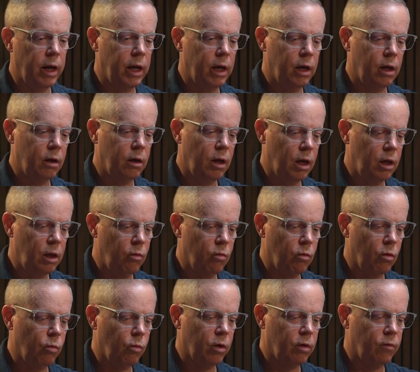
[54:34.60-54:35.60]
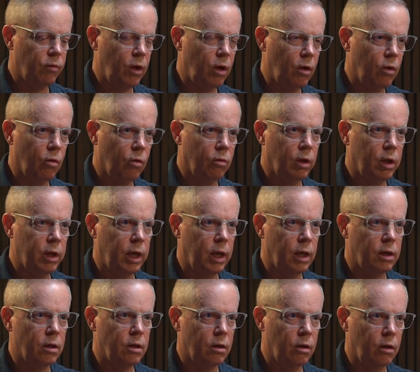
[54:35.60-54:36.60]
and you were one of the only
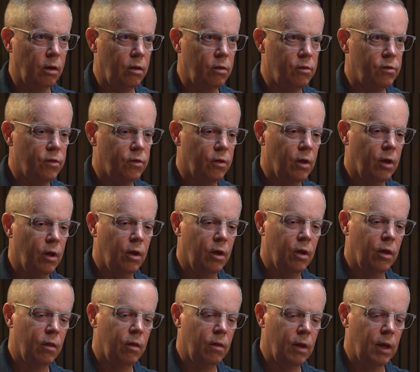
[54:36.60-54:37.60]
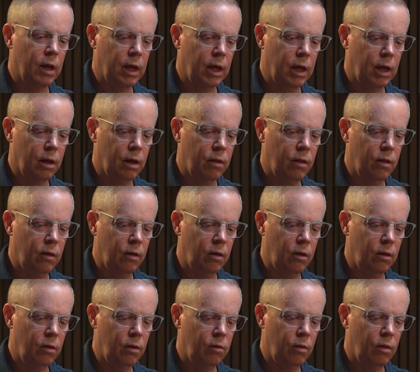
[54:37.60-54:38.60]
entities that had
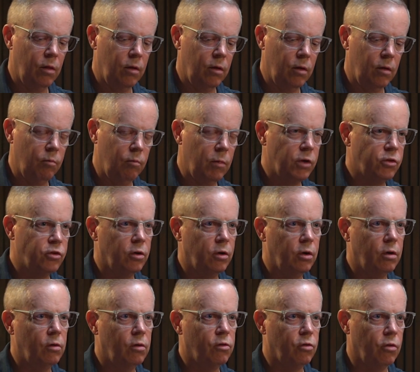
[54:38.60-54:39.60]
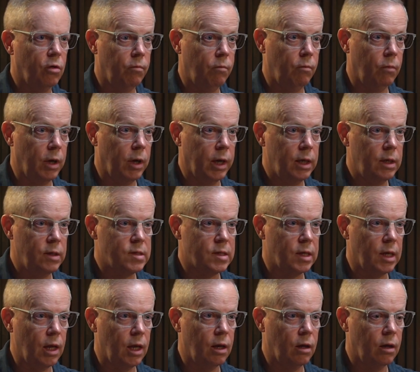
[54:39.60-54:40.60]
the mission sort of
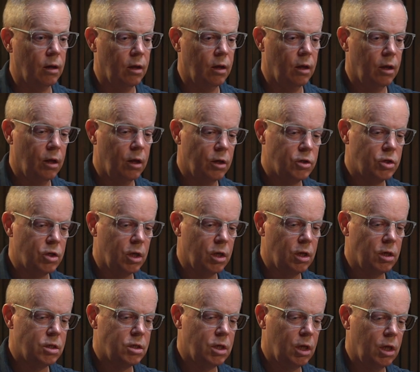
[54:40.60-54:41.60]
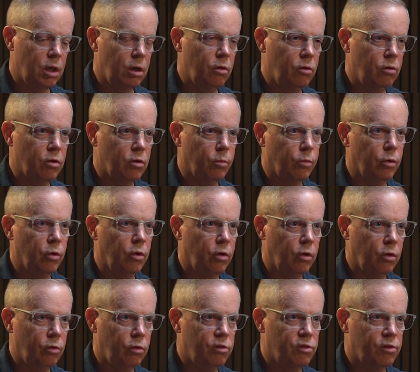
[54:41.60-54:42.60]
mindset to continue to
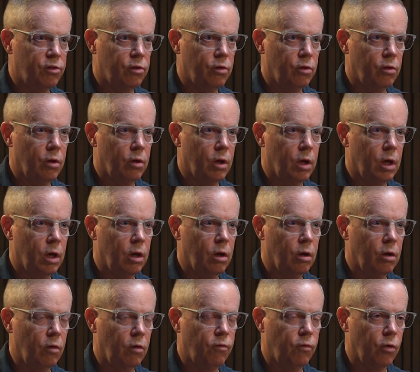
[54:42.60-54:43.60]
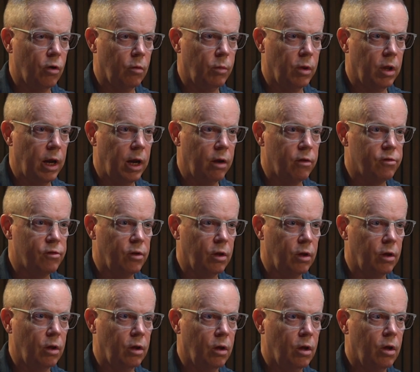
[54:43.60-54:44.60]
produce affordable
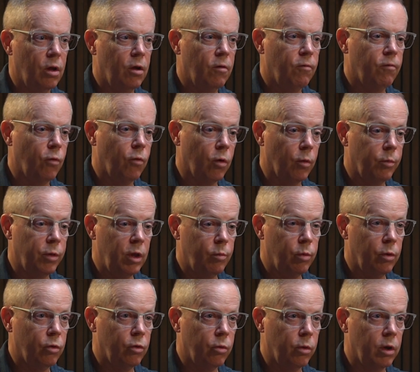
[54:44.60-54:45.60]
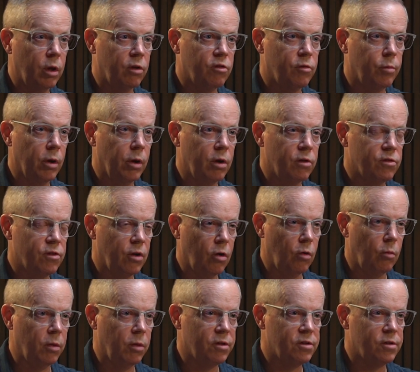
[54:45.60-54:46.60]
housing for people who had experienced
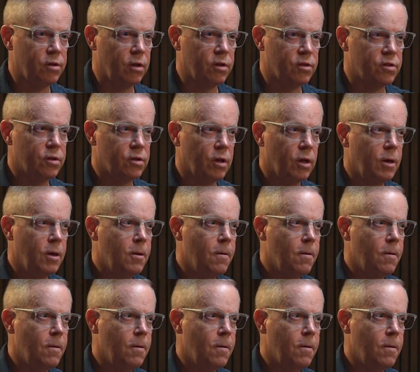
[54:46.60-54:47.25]
homelessness,